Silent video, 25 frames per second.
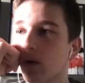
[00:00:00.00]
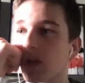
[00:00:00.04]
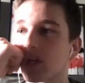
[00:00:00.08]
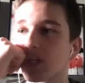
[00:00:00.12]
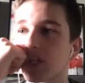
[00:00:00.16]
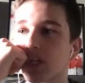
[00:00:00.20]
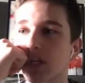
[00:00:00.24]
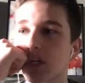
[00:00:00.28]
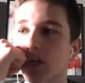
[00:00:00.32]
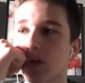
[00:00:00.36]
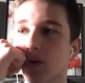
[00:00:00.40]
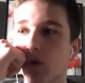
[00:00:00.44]

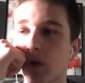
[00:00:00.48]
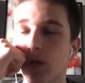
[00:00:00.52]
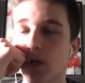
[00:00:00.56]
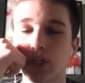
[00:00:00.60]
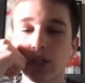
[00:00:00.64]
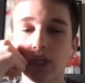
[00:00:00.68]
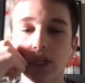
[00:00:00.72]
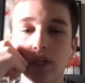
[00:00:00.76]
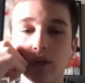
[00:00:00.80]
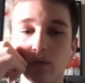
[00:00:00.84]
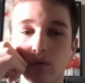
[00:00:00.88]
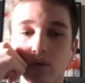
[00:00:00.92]
It and
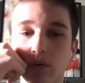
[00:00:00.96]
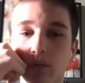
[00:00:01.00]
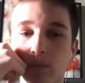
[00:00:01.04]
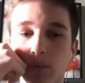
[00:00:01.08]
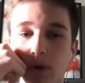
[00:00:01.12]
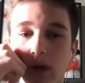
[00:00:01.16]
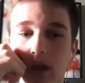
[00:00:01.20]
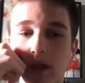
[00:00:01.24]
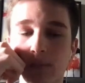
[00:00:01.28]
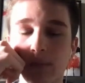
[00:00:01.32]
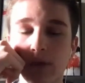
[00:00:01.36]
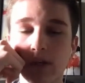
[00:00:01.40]
Crushing It were
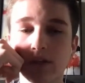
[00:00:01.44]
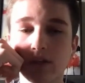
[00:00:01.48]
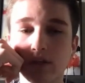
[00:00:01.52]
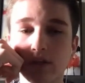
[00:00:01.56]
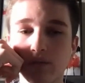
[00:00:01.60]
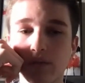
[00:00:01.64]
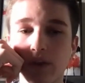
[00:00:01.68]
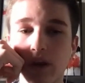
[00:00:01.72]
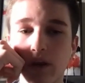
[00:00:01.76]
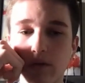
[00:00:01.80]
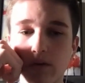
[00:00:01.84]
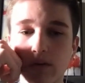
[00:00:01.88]
probably my 2
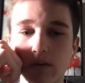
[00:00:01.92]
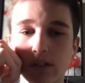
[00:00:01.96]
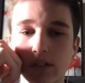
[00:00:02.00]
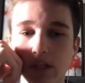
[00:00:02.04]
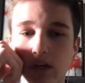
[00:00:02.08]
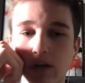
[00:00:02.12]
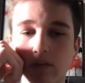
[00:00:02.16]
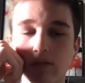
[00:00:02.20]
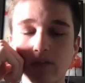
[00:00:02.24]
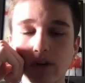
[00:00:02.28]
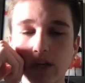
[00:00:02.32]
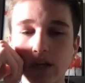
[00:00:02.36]
favorites that
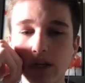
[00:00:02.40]
I've read.